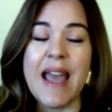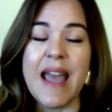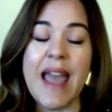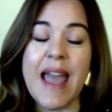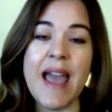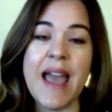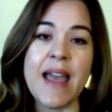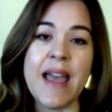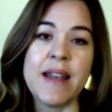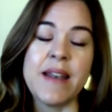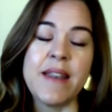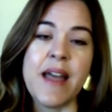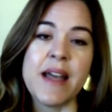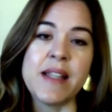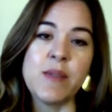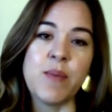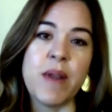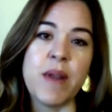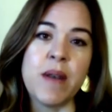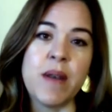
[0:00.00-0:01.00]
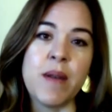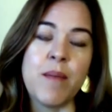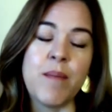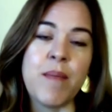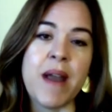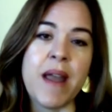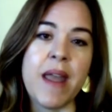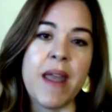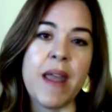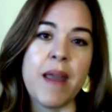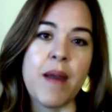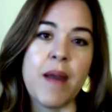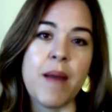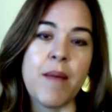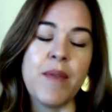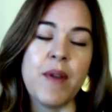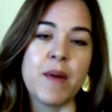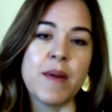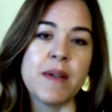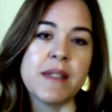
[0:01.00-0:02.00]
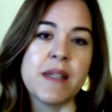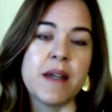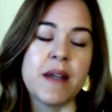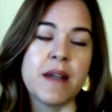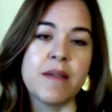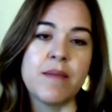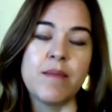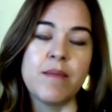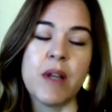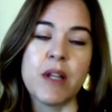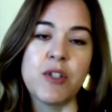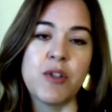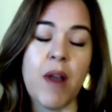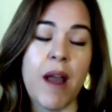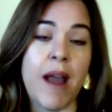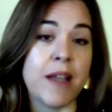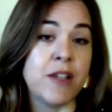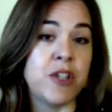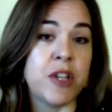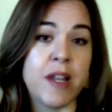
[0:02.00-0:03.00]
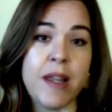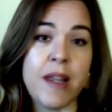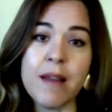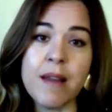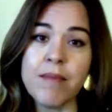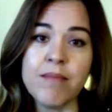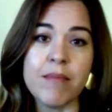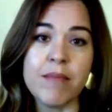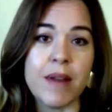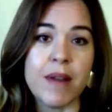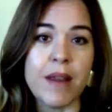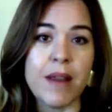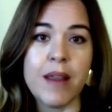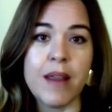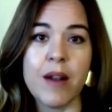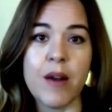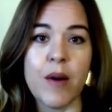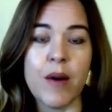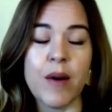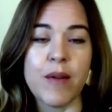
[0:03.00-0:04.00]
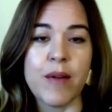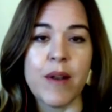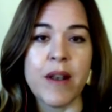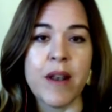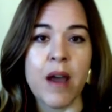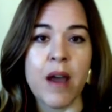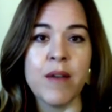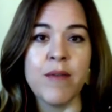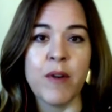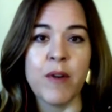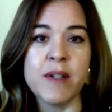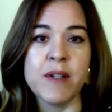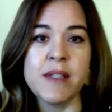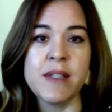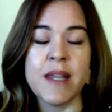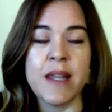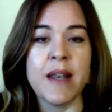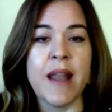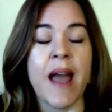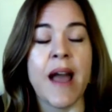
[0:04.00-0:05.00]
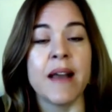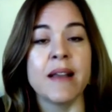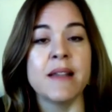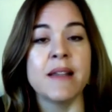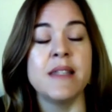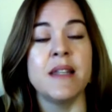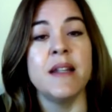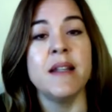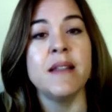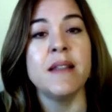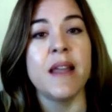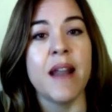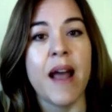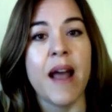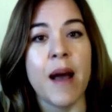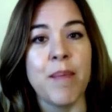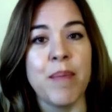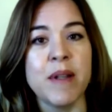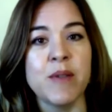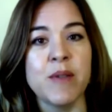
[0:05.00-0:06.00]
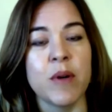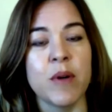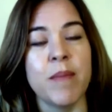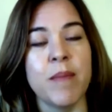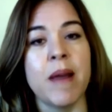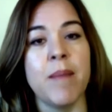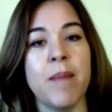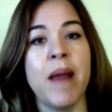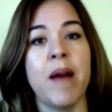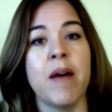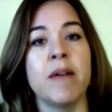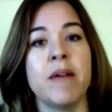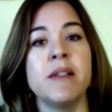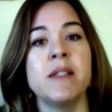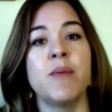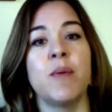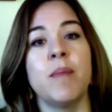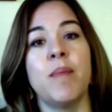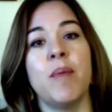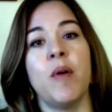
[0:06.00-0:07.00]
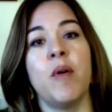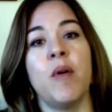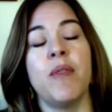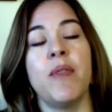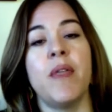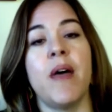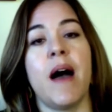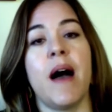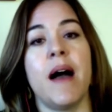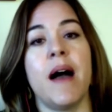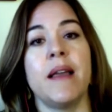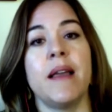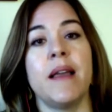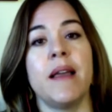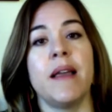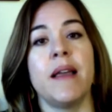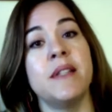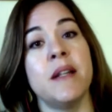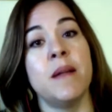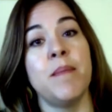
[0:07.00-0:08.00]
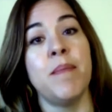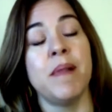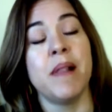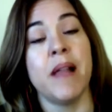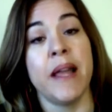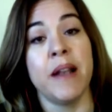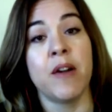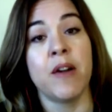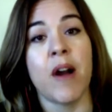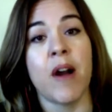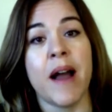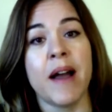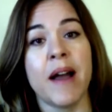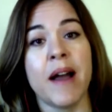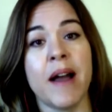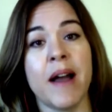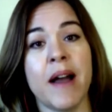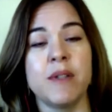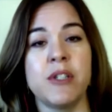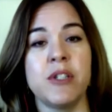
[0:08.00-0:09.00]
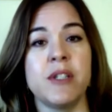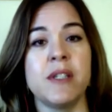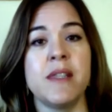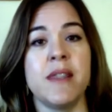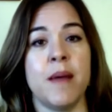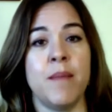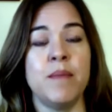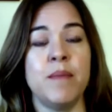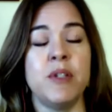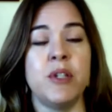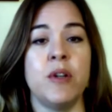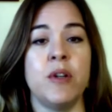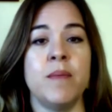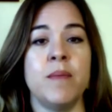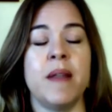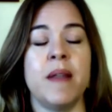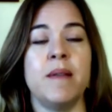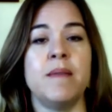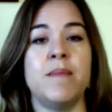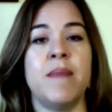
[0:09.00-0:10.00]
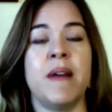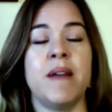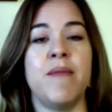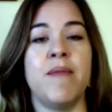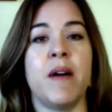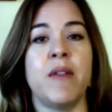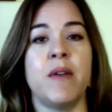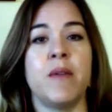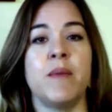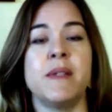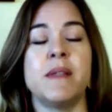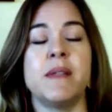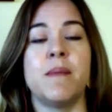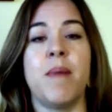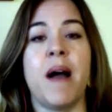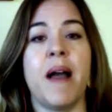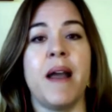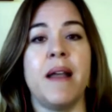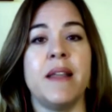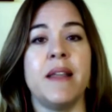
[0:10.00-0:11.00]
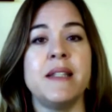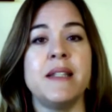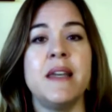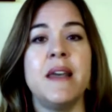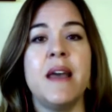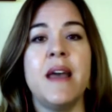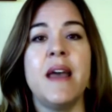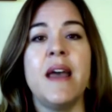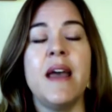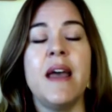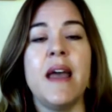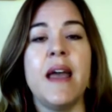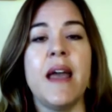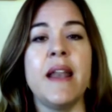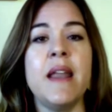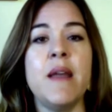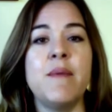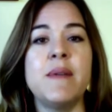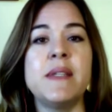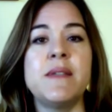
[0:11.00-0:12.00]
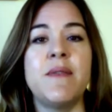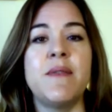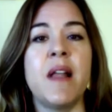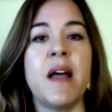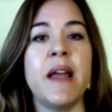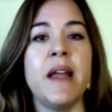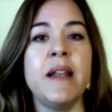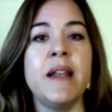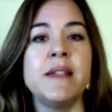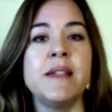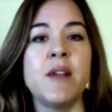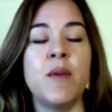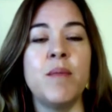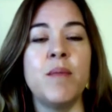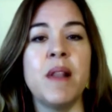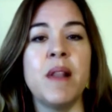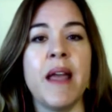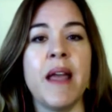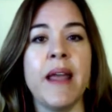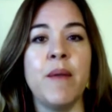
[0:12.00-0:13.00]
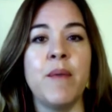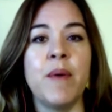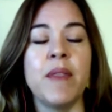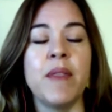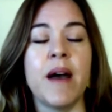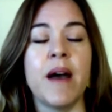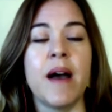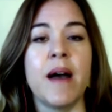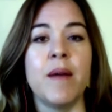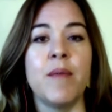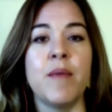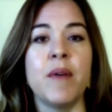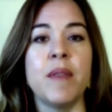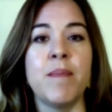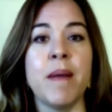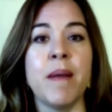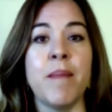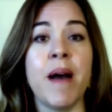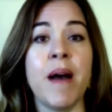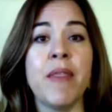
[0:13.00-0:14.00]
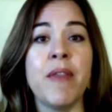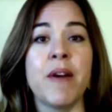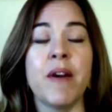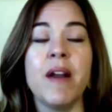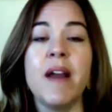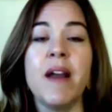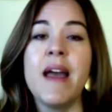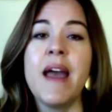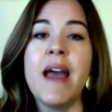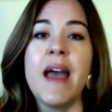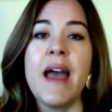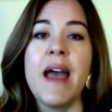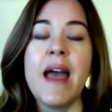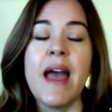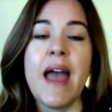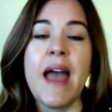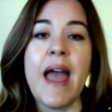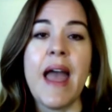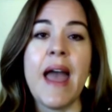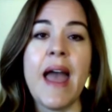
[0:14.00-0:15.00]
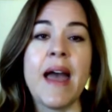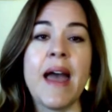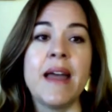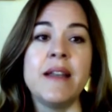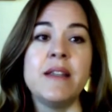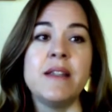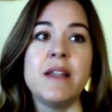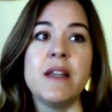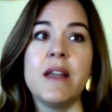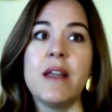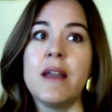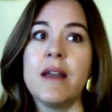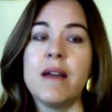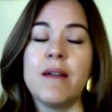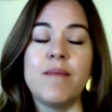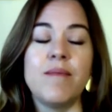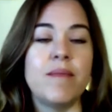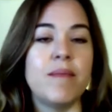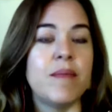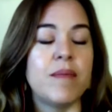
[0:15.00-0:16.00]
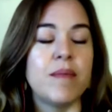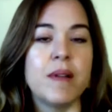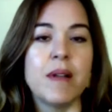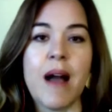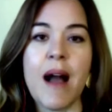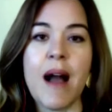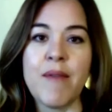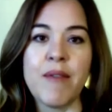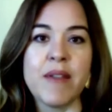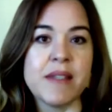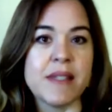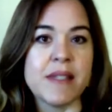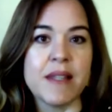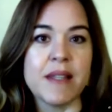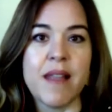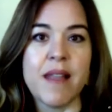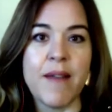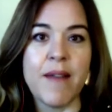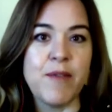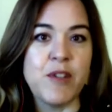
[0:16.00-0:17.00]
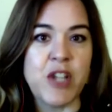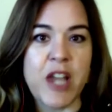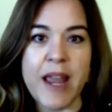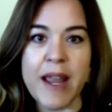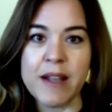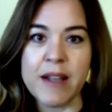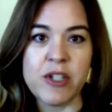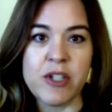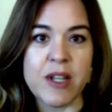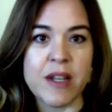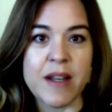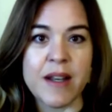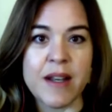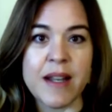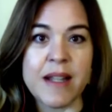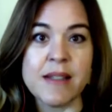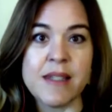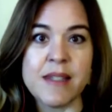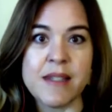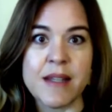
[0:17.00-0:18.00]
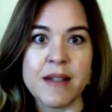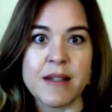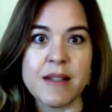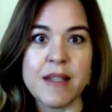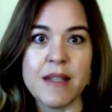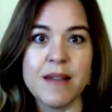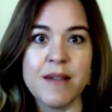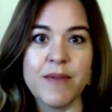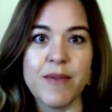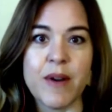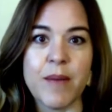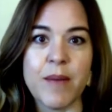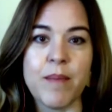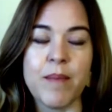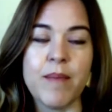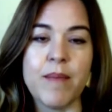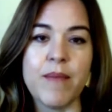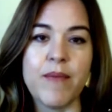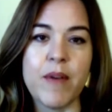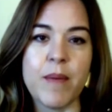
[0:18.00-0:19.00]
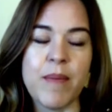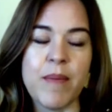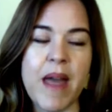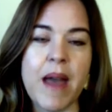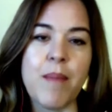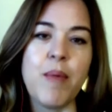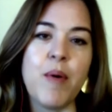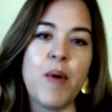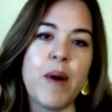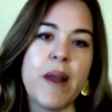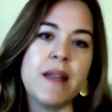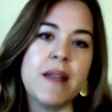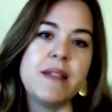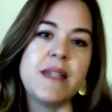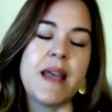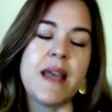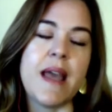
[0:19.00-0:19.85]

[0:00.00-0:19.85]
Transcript: And that's when there was a tragedy, an unforeseen accident that happened where my parents were both killed in a plane crash. It was just them two. My father was a pilot, and he was flying his own plane with my mother. And obviously, life changed in an instant from that point.